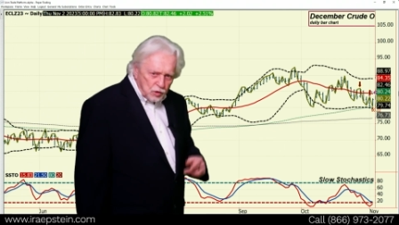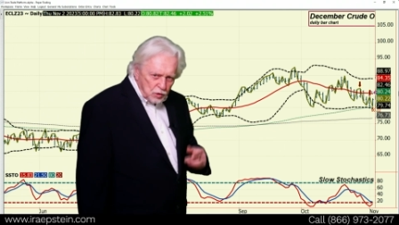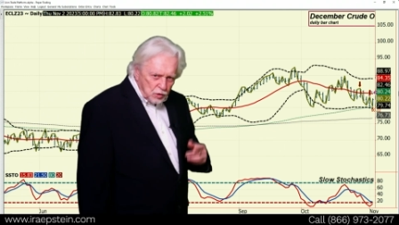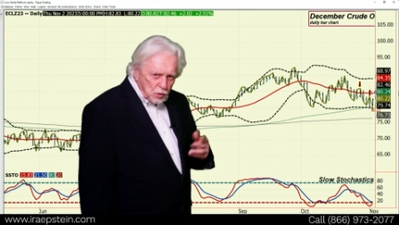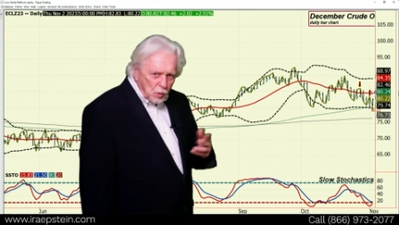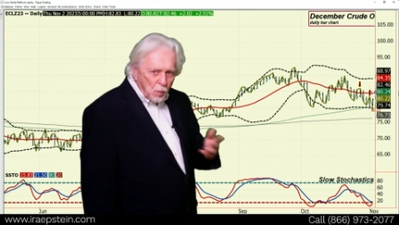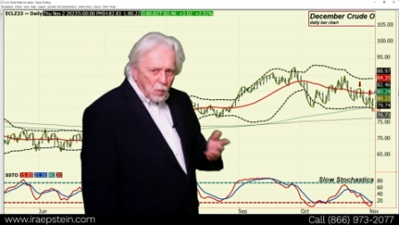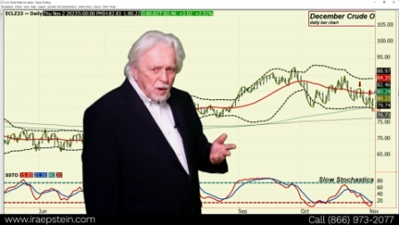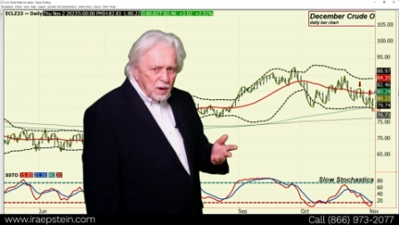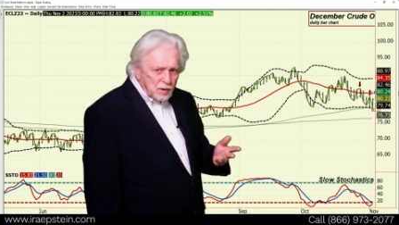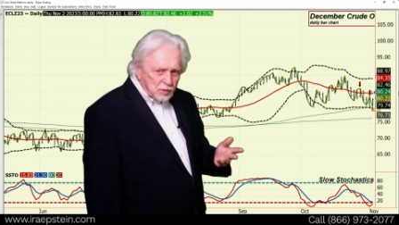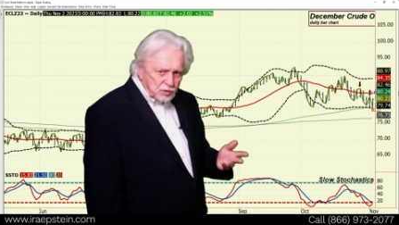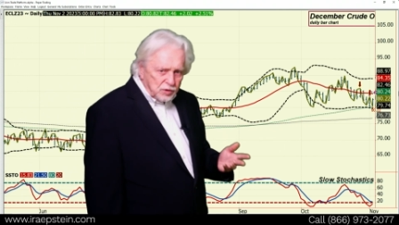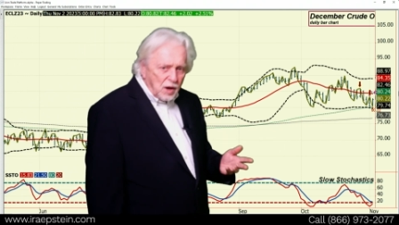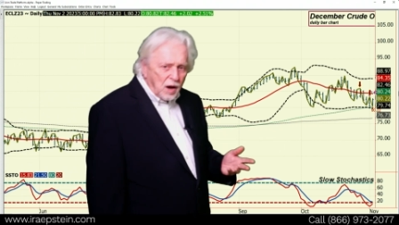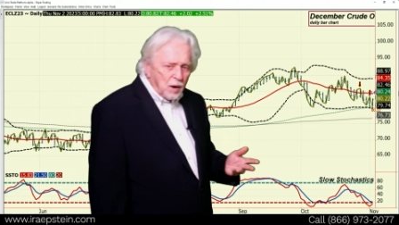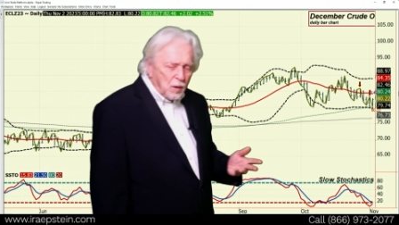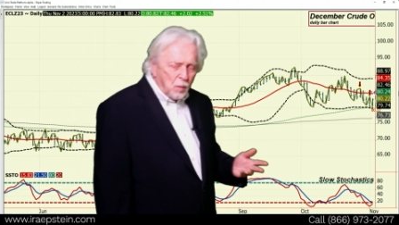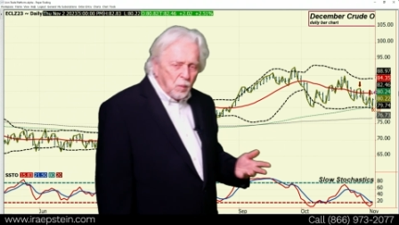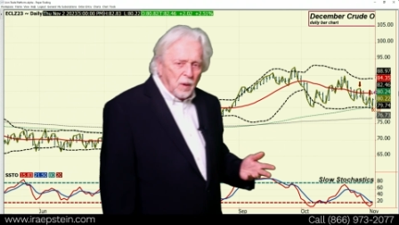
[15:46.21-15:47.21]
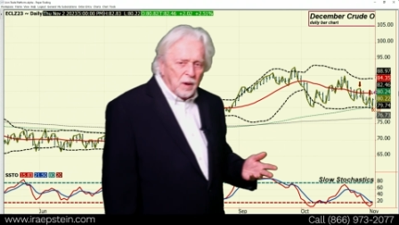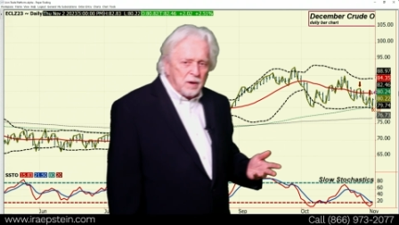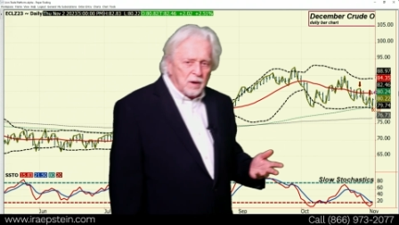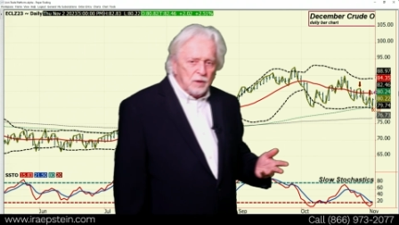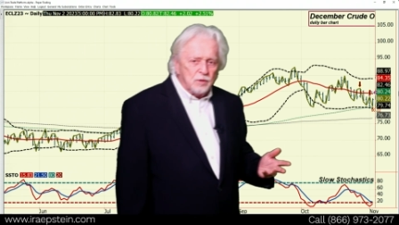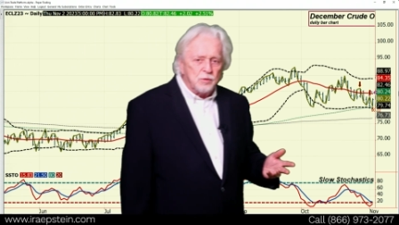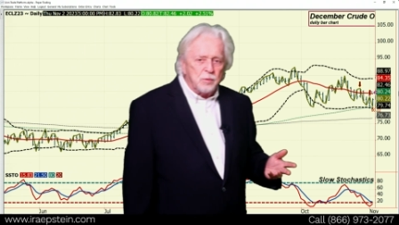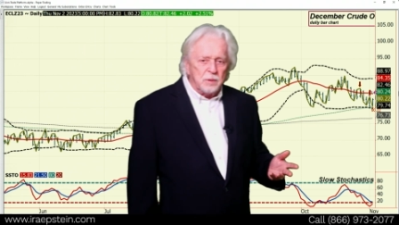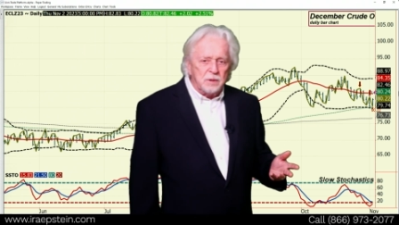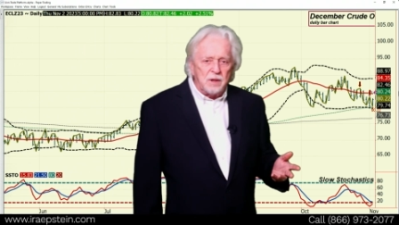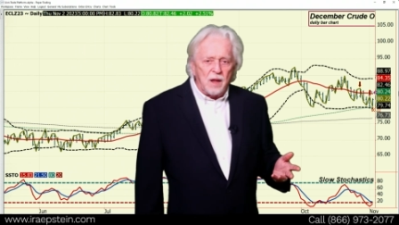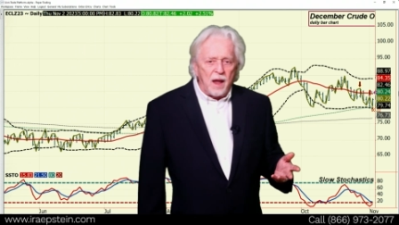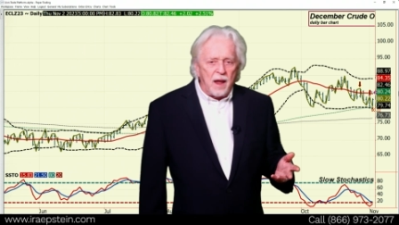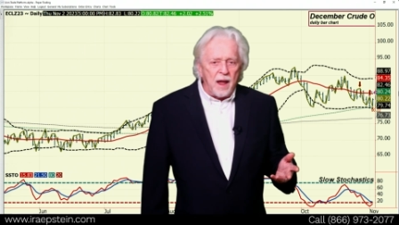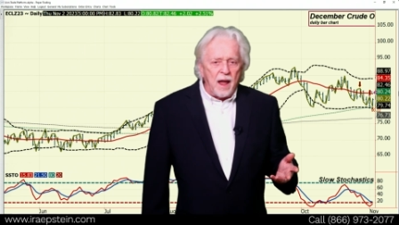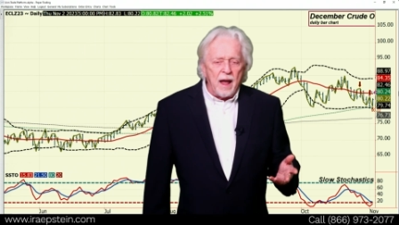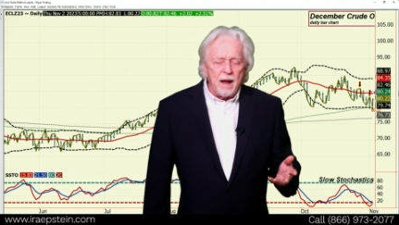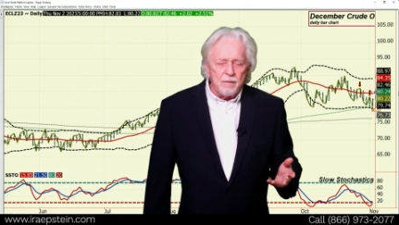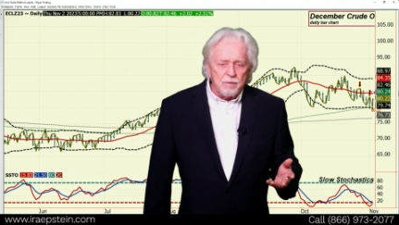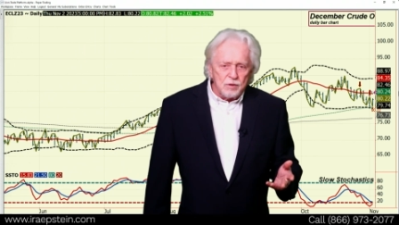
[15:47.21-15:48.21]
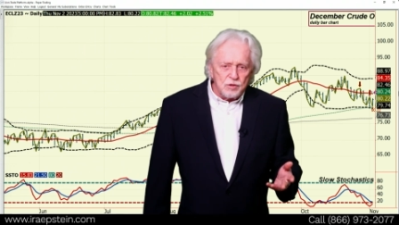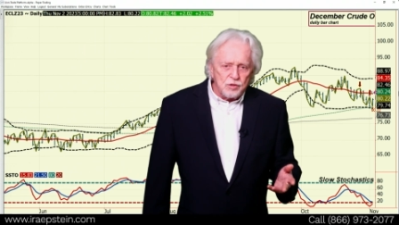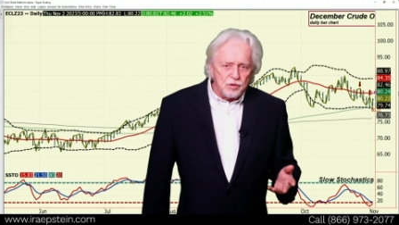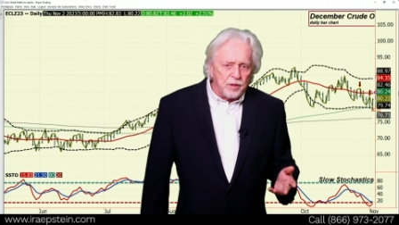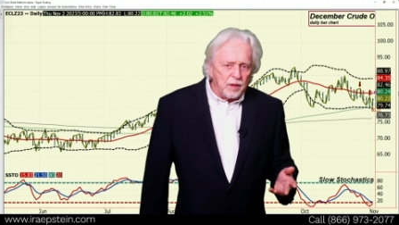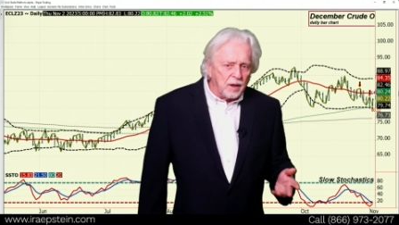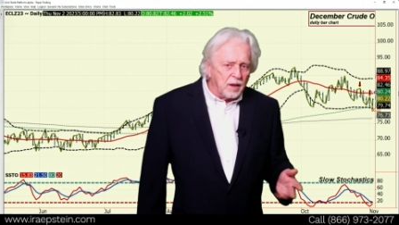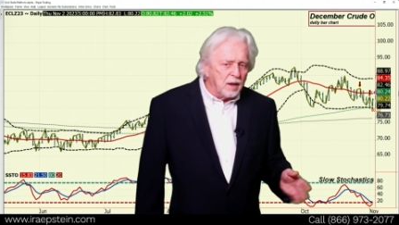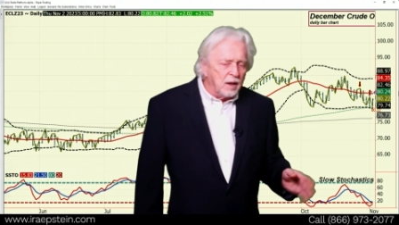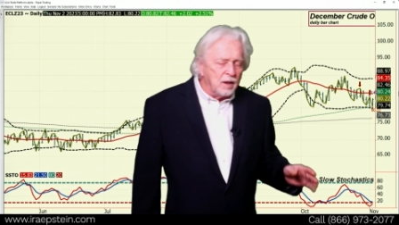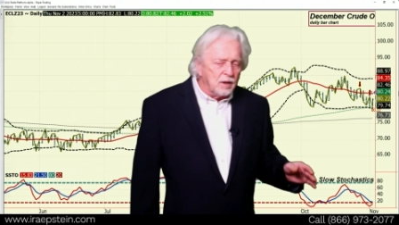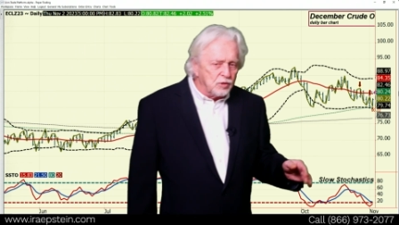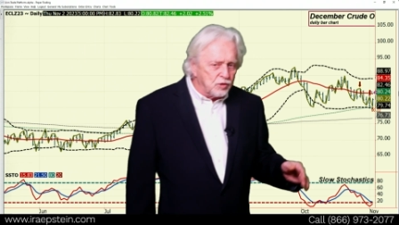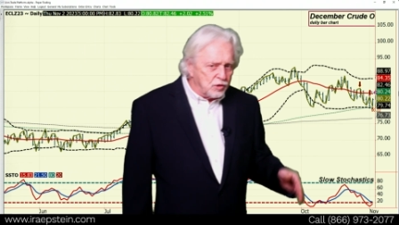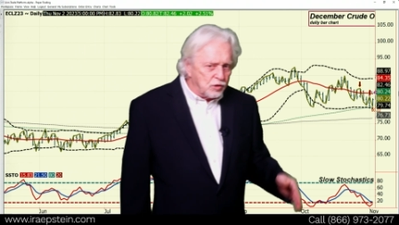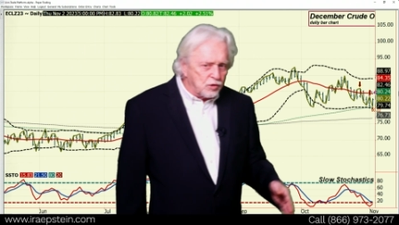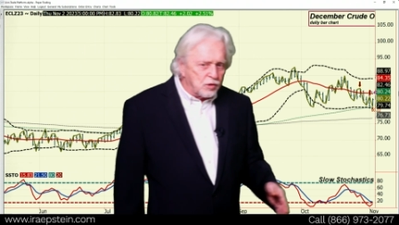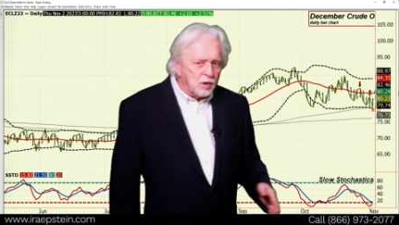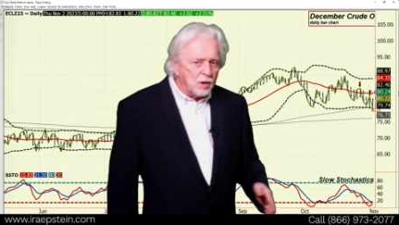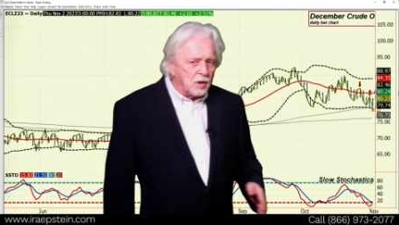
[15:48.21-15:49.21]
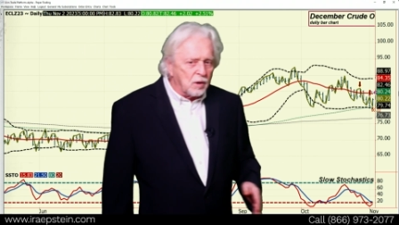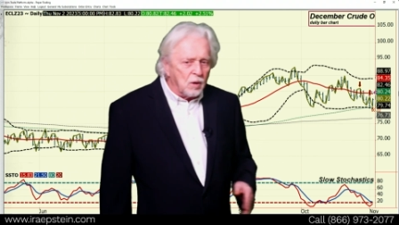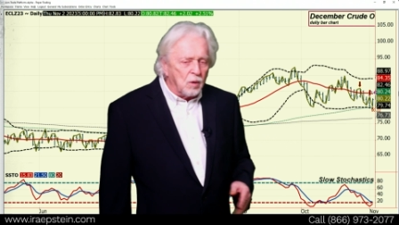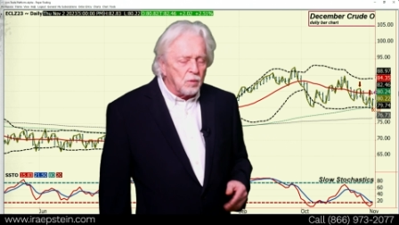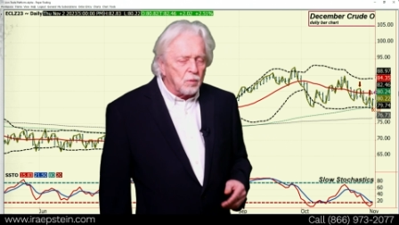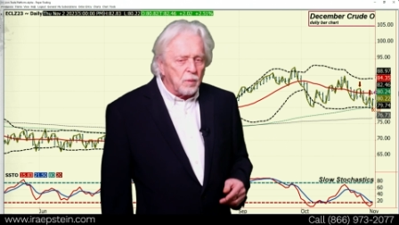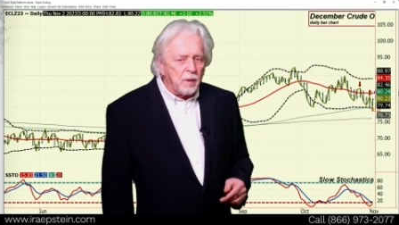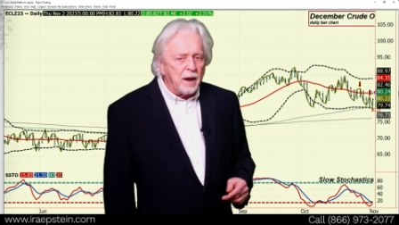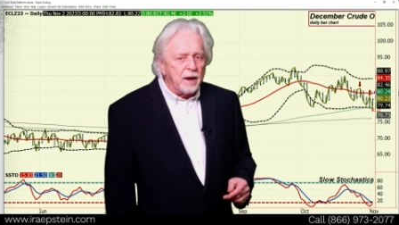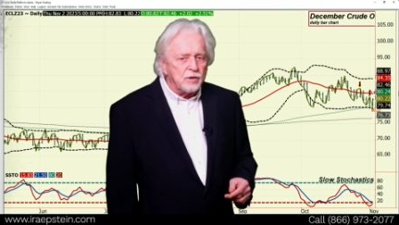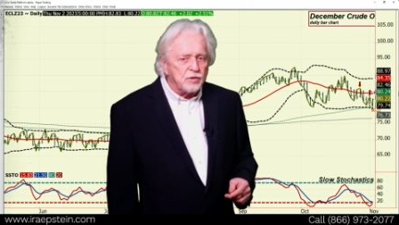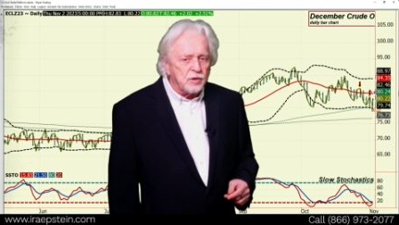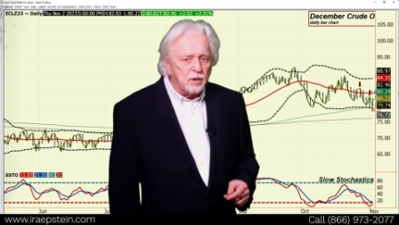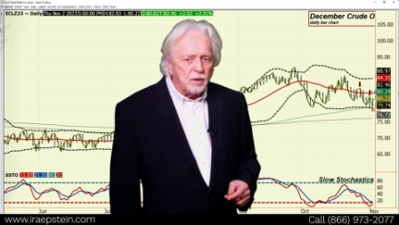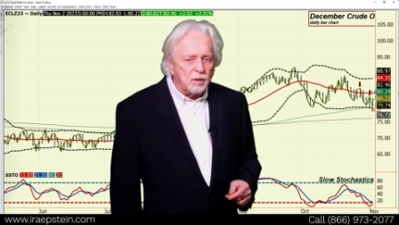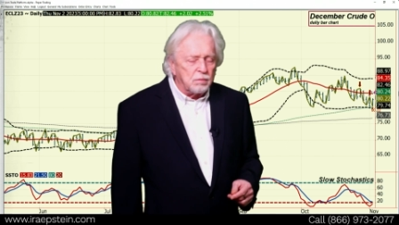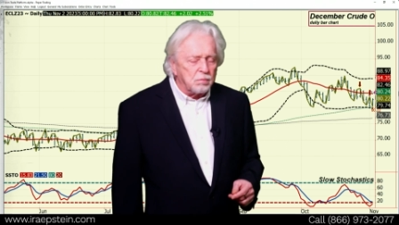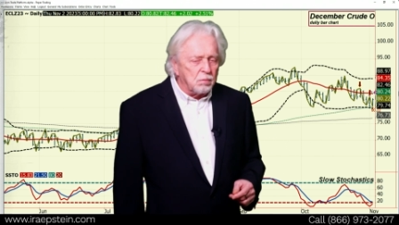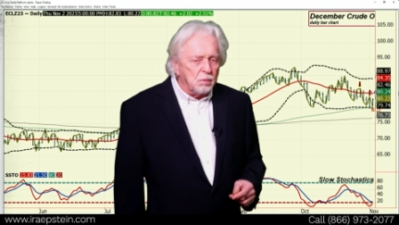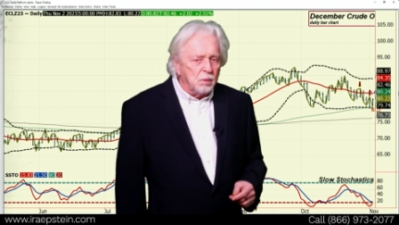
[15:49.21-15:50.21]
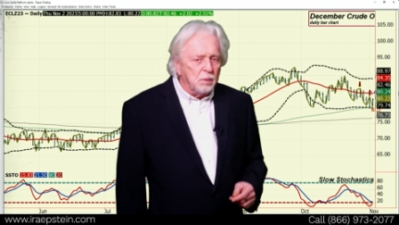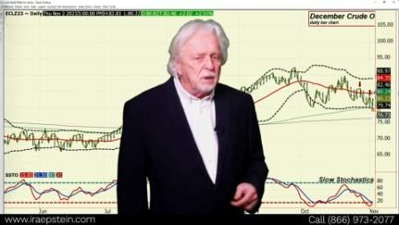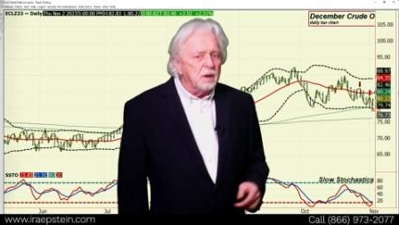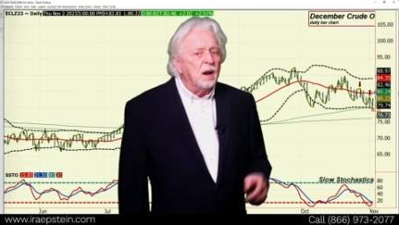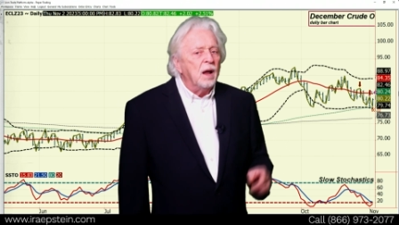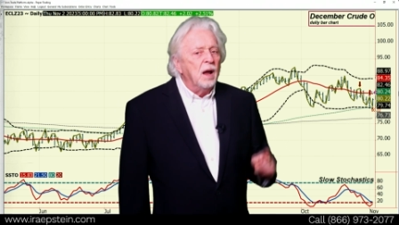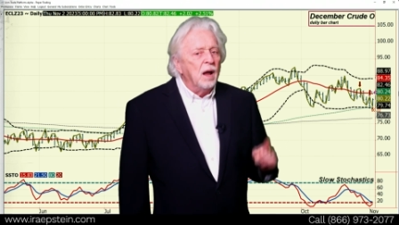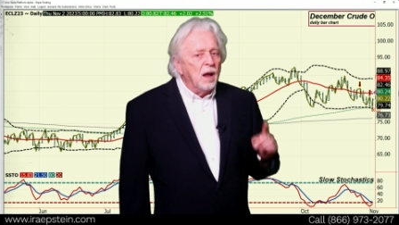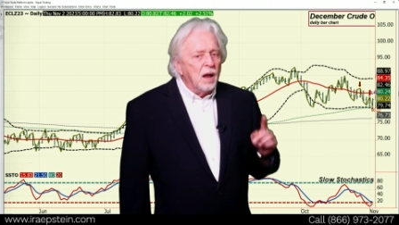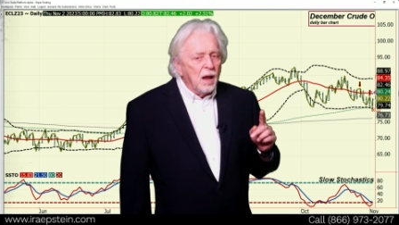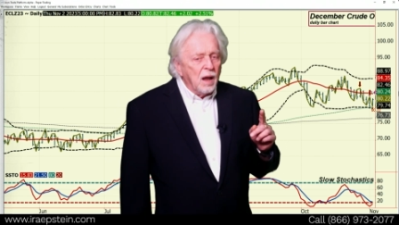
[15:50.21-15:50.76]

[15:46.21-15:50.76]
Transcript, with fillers: You want to sell a 100 day average thinking it's just going to go crashing through it?